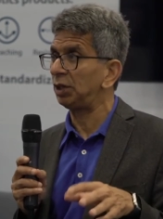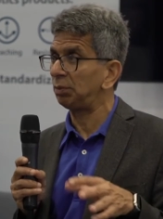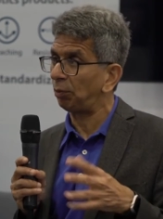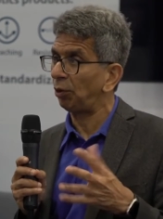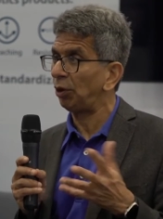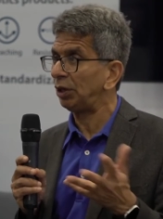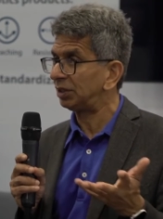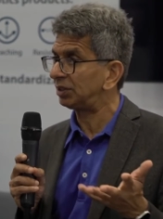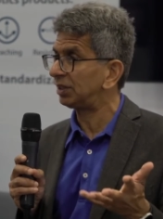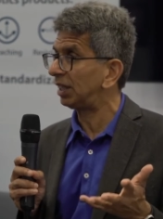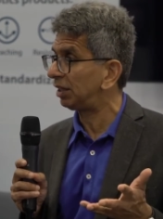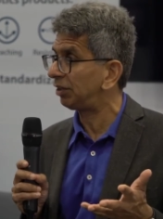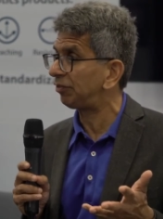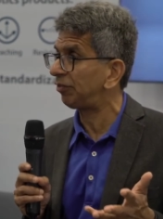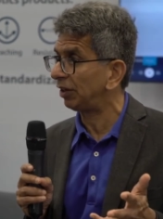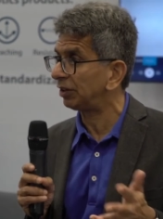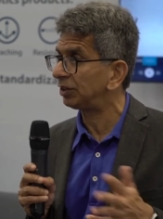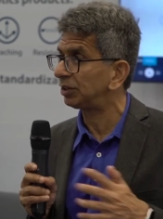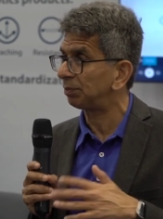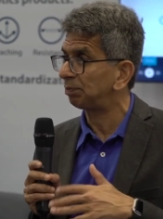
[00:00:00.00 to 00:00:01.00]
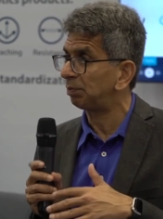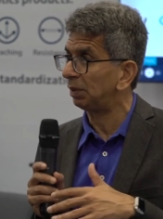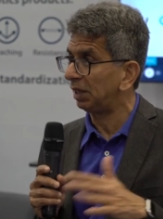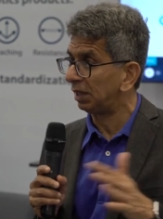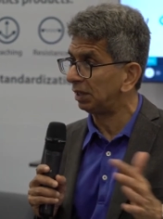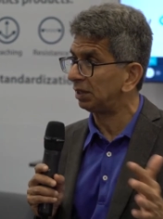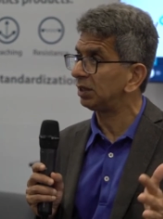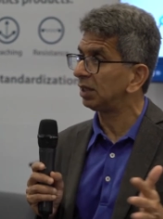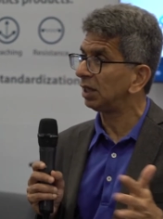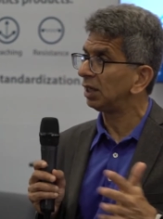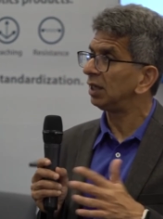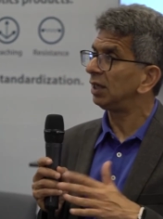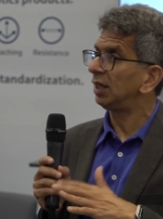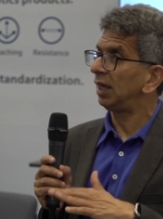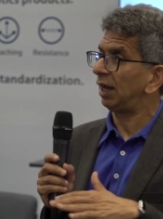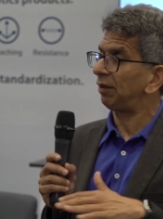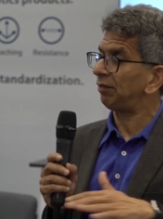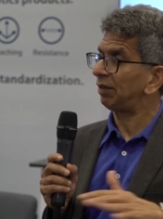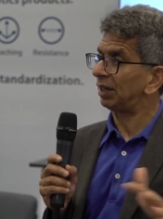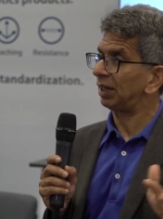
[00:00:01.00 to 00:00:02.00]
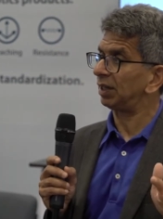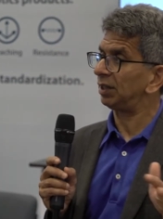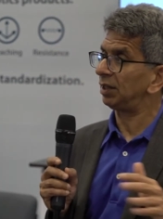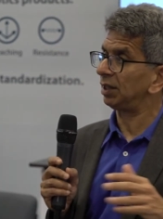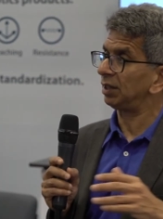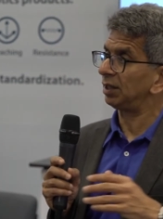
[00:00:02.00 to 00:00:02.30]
points, that defines a plane, and we can tell